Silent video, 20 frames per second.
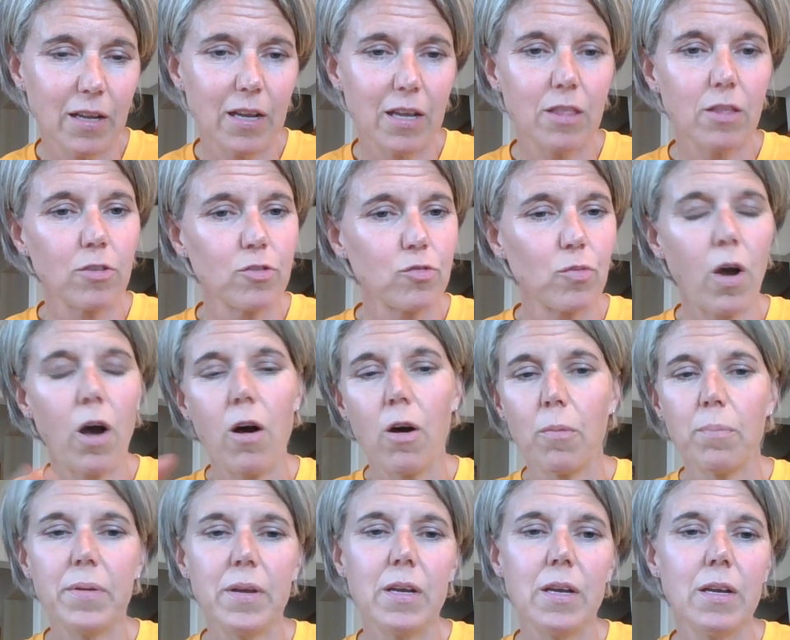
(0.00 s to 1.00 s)
Those will all
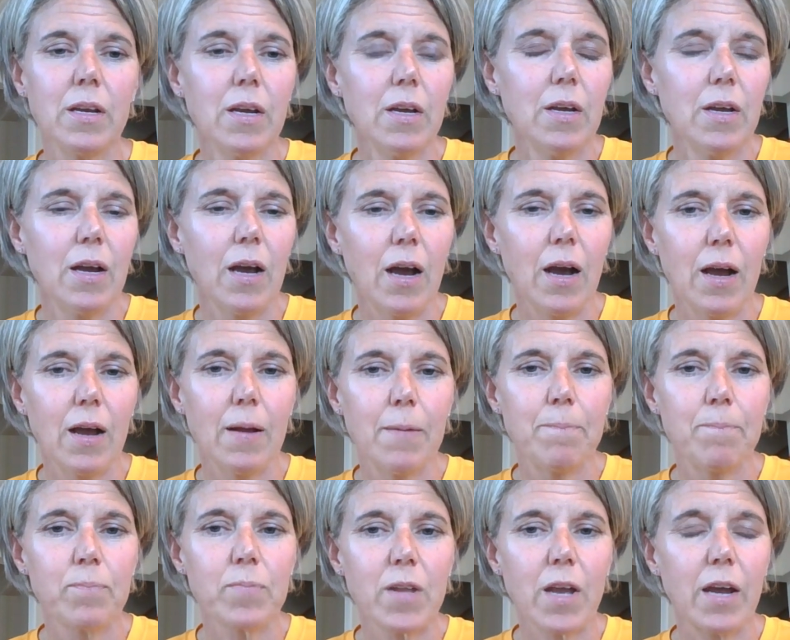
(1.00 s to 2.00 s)
be
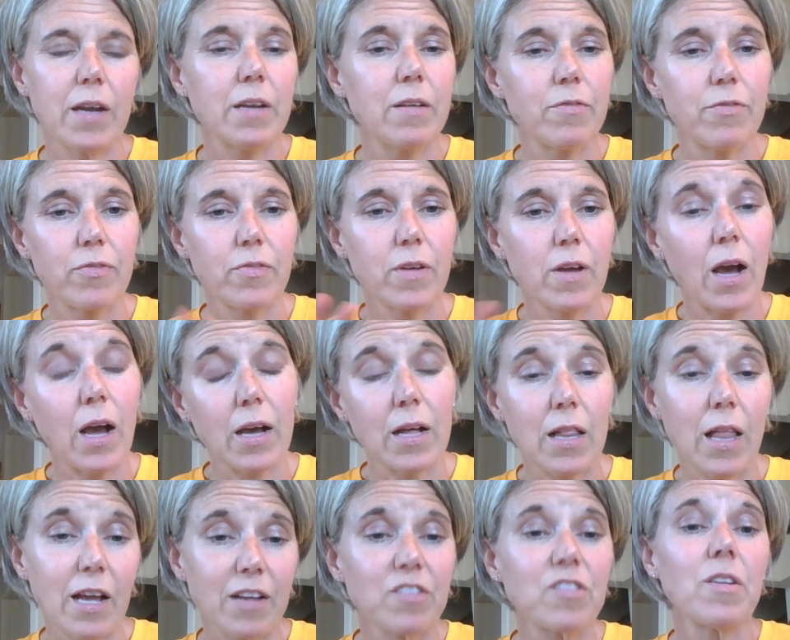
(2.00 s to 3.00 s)
kind of
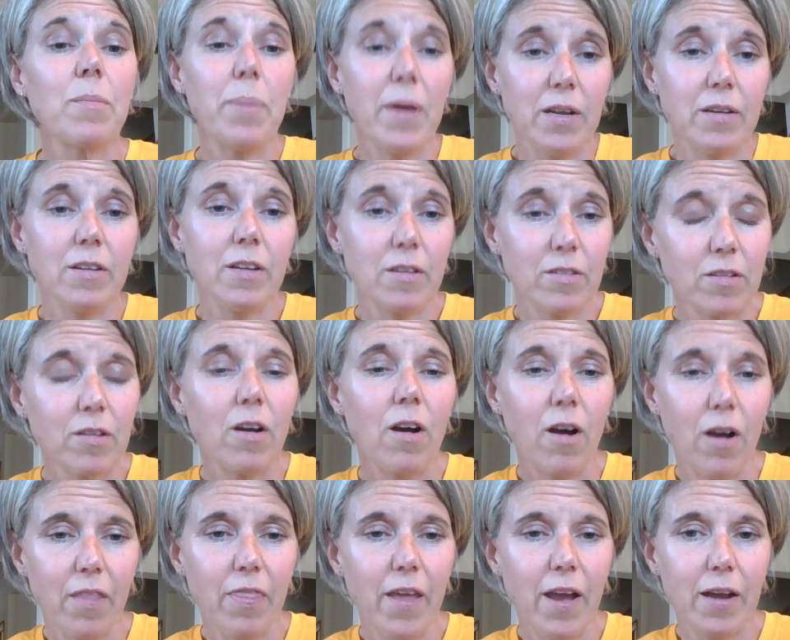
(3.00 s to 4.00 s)
class dependent
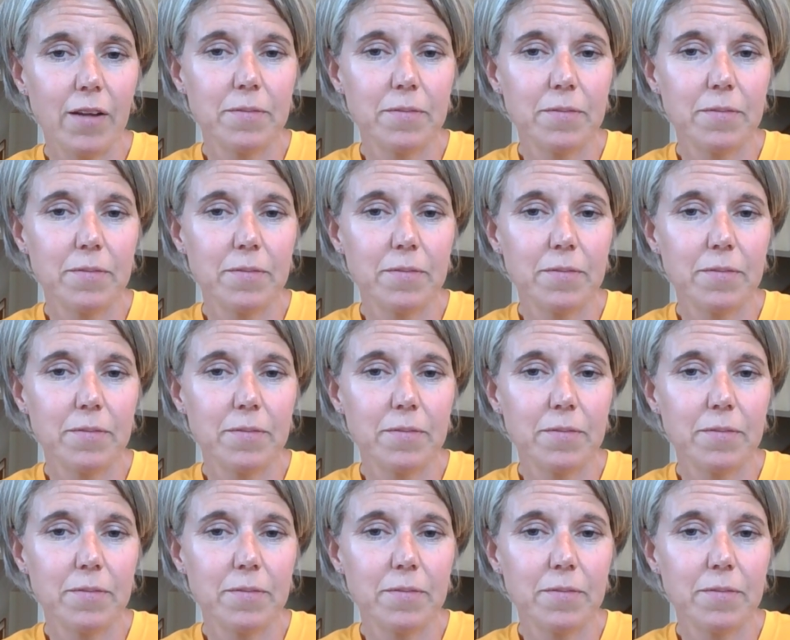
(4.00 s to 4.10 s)
on that.